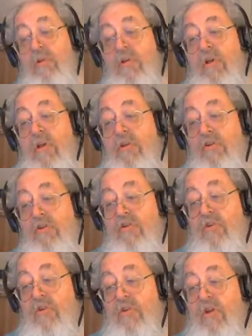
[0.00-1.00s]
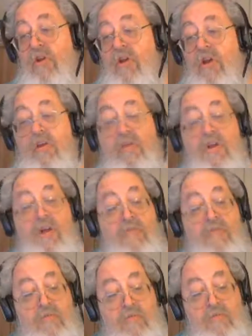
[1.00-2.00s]
And you sit there and
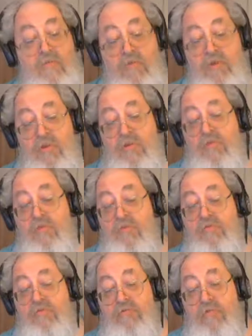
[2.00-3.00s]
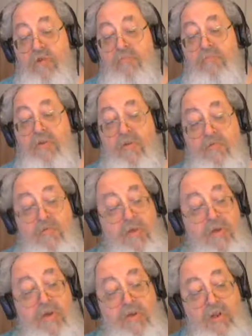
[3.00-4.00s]
you read the whole script.
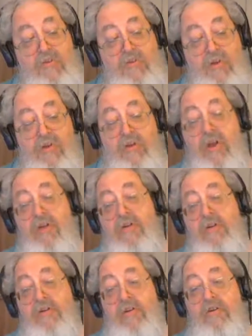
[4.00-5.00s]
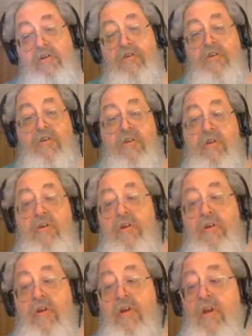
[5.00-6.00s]
Everybody does their characters.
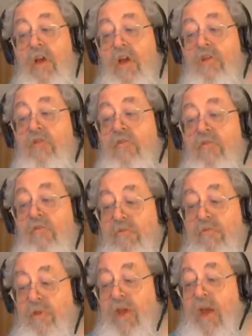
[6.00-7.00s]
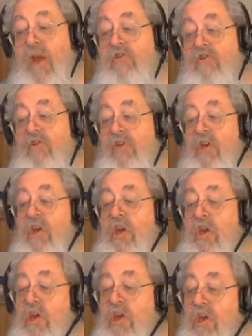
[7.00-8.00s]
And you'll actually
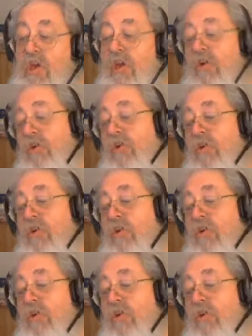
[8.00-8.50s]
hear